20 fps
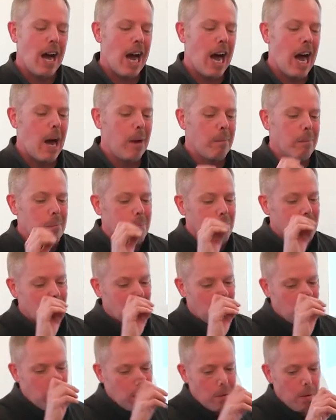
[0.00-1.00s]
um,
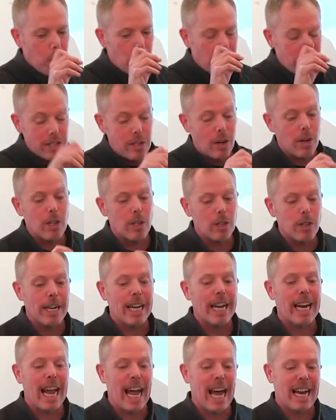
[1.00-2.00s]
we started
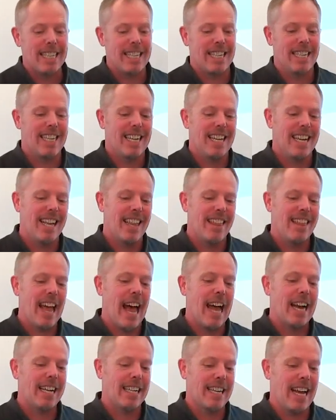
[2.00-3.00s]
looking at
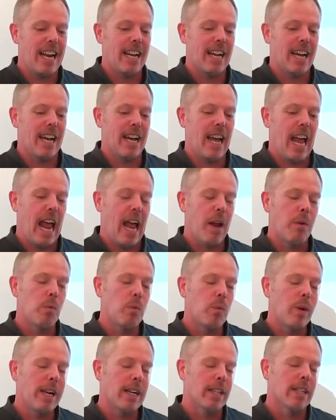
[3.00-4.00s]
that data
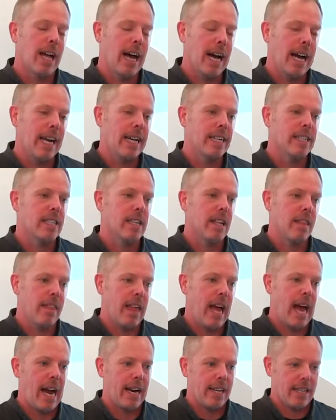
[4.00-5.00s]
and realized
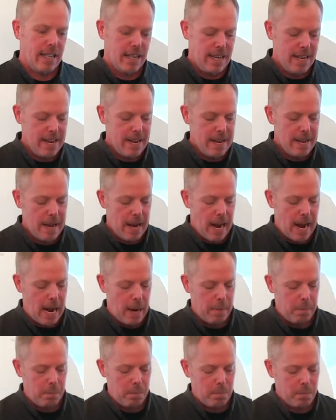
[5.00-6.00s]
that
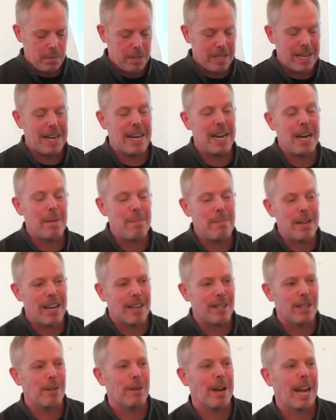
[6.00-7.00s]
um, time
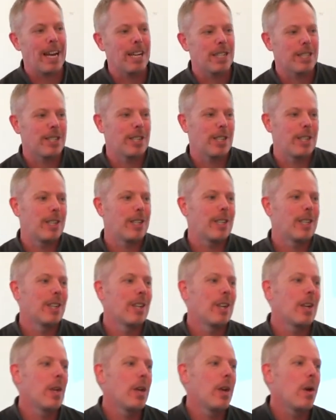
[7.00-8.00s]
and location
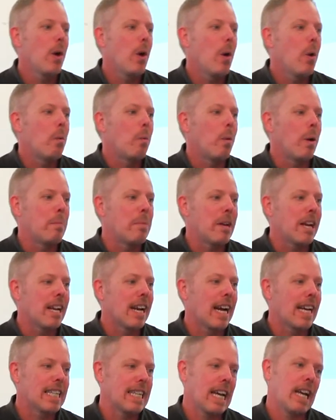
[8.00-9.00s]
would be
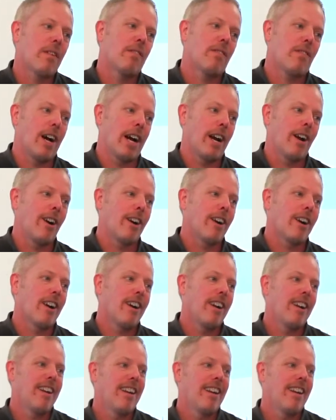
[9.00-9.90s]
an identifier